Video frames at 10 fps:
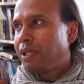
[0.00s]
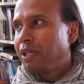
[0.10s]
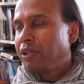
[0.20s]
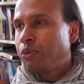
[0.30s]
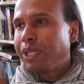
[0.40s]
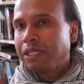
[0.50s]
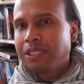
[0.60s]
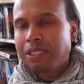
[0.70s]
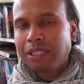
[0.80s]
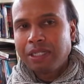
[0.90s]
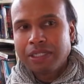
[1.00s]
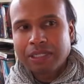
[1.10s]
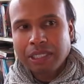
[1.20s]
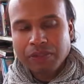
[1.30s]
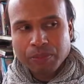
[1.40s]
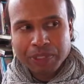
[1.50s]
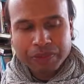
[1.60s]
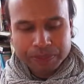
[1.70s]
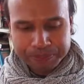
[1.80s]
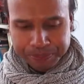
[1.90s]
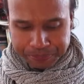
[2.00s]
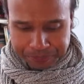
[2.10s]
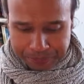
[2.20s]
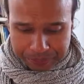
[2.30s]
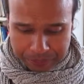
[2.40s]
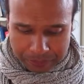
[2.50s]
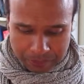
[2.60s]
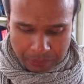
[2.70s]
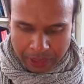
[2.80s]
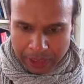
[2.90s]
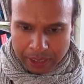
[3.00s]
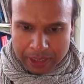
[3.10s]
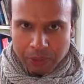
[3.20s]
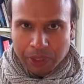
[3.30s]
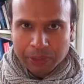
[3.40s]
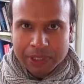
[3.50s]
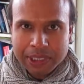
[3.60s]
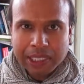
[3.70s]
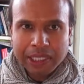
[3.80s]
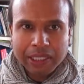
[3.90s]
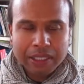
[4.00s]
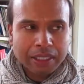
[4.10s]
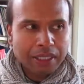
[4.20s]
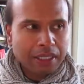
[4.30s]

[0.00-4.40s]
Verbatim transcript: a quick uh, state of oblivion. So what I would say